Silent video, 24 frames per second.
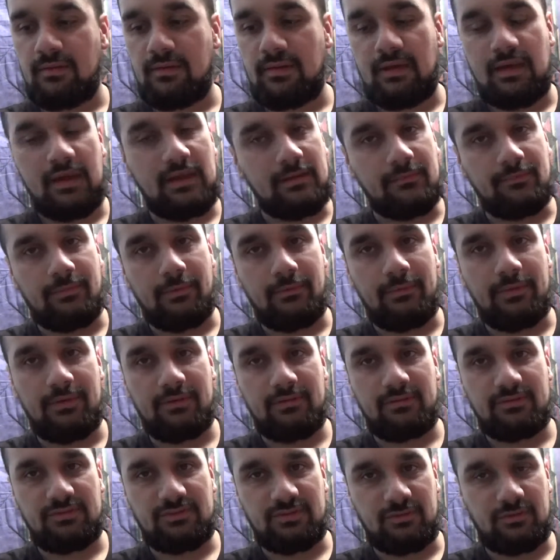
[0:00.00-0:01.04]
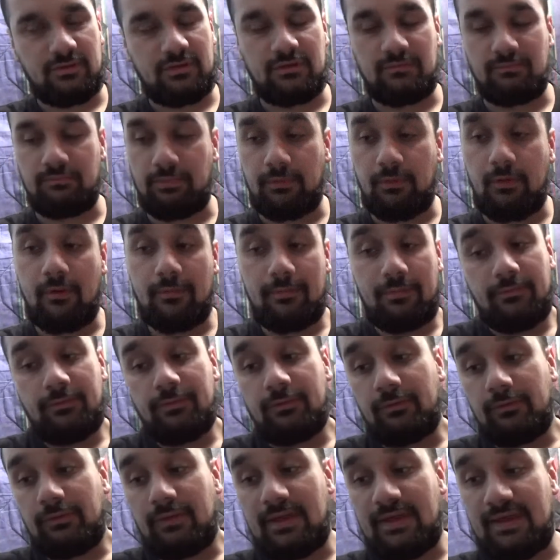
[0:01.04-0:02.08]
any permanent, so you can blow up
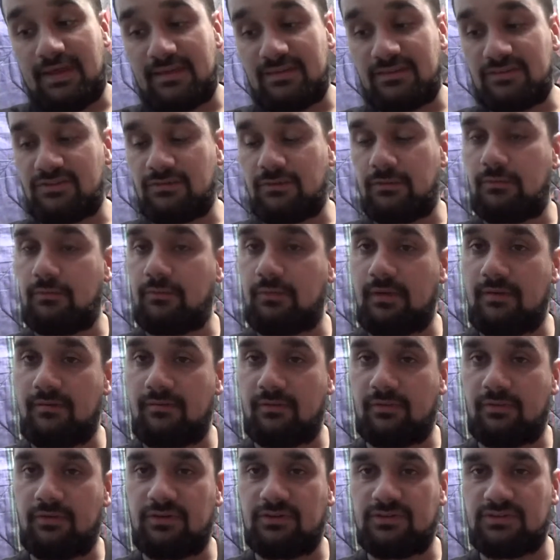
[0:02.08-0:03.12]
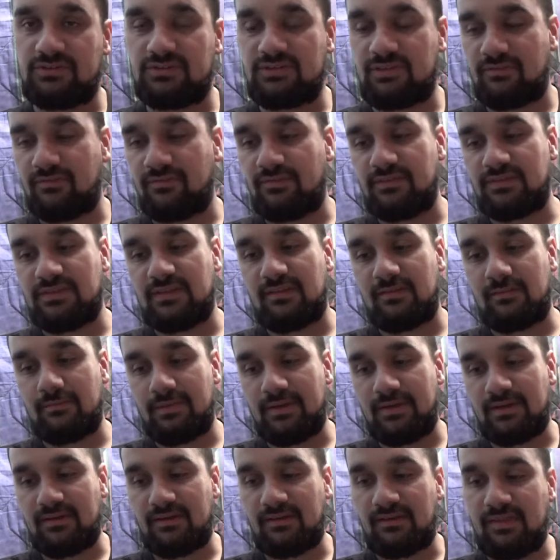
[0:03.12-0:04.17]
your lands or whatever creature stuff to set them
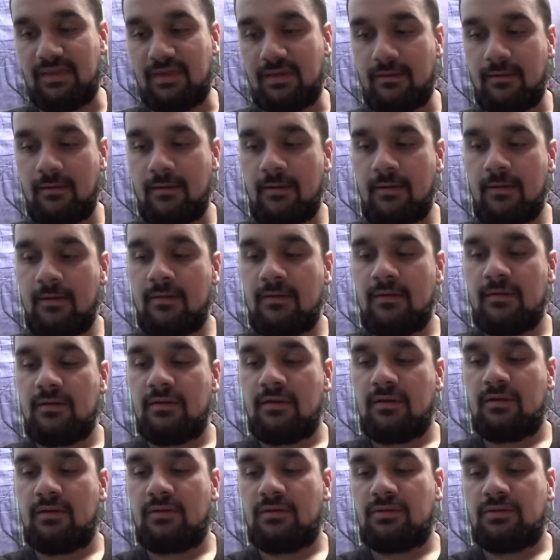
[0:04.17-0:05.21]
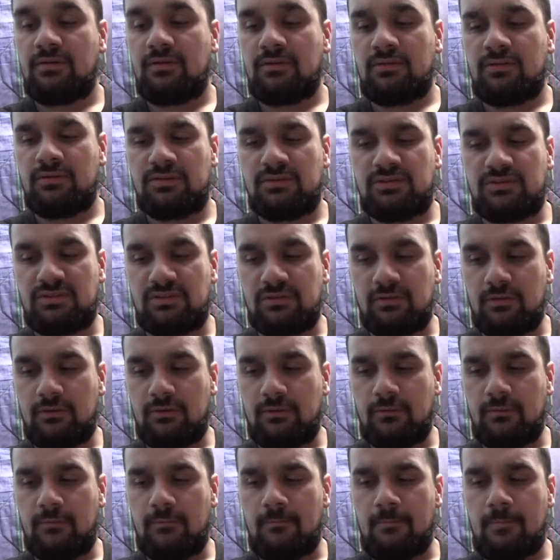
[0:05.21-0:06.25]
back like that.
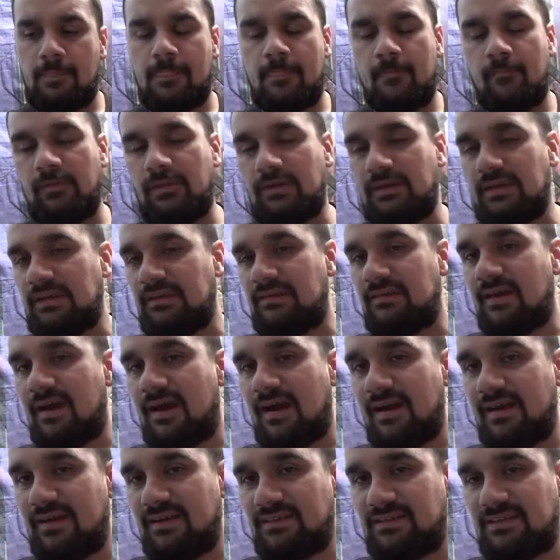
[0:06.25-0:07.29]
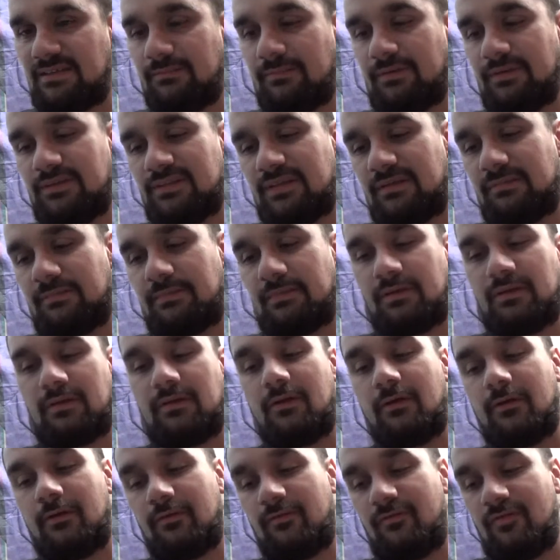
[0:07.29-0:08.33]
So when he dies, he brings up an
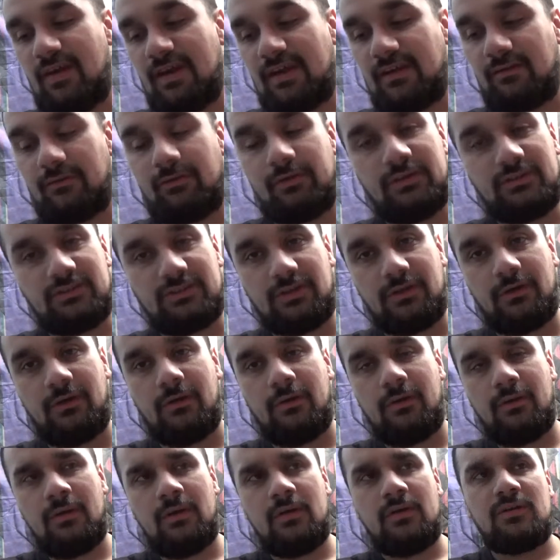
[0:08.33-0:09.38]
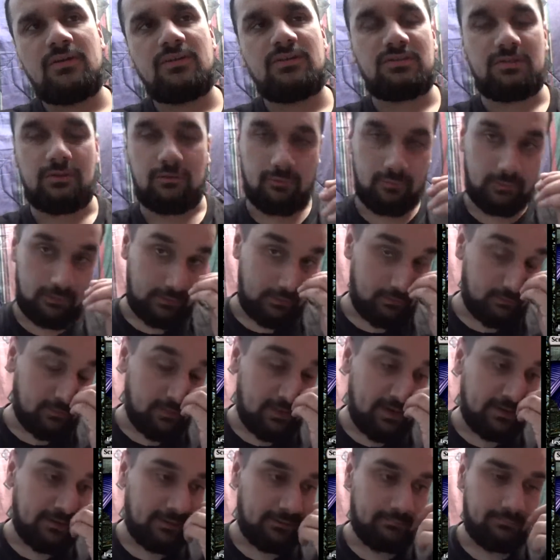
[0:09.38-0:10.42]
artifact creature. So when he would
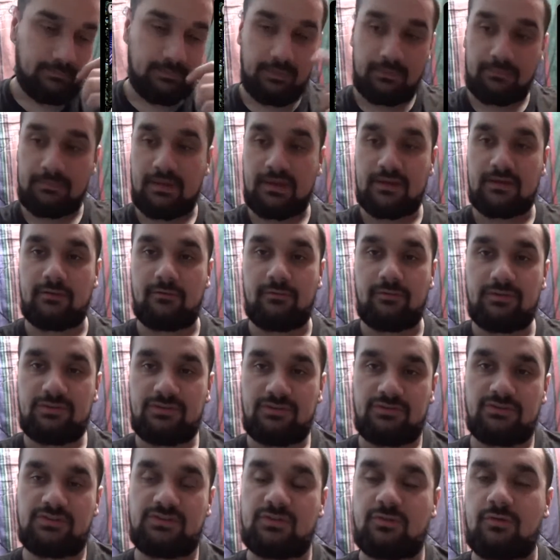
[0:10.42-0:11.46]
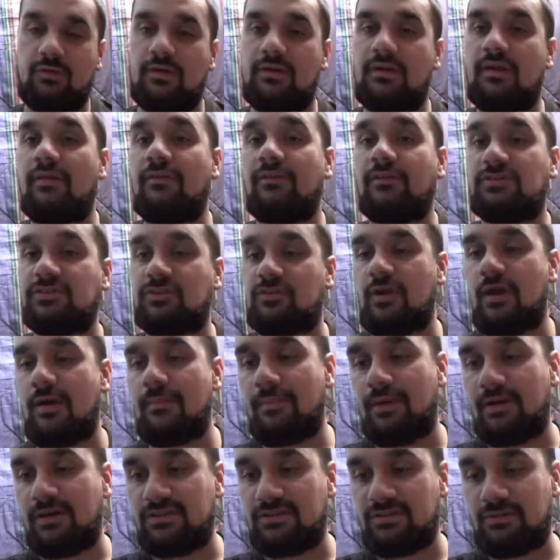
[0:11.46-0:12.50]
die, he'd bring back another scrap
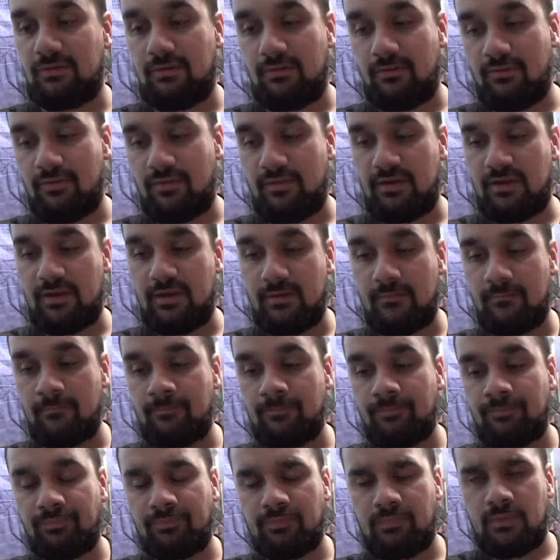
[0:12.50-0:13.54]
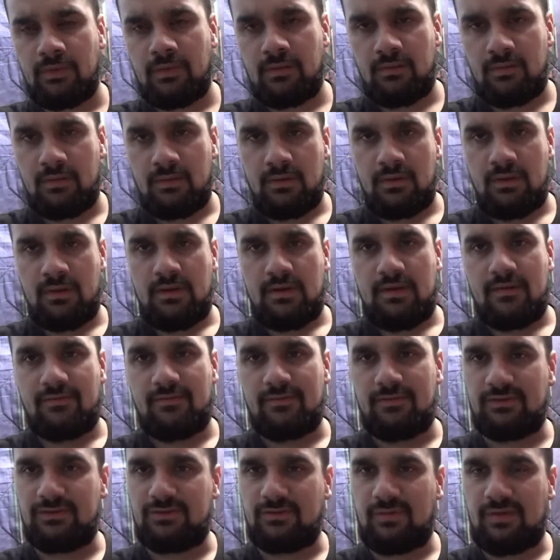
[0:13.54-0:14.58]
monster other than him. If
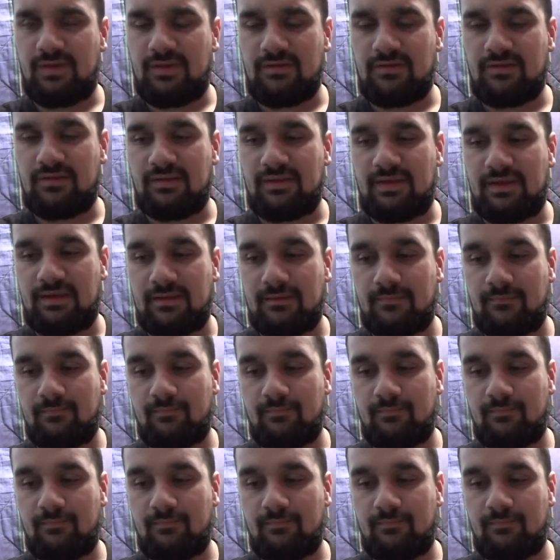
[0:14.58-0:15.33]
there's a way you can like,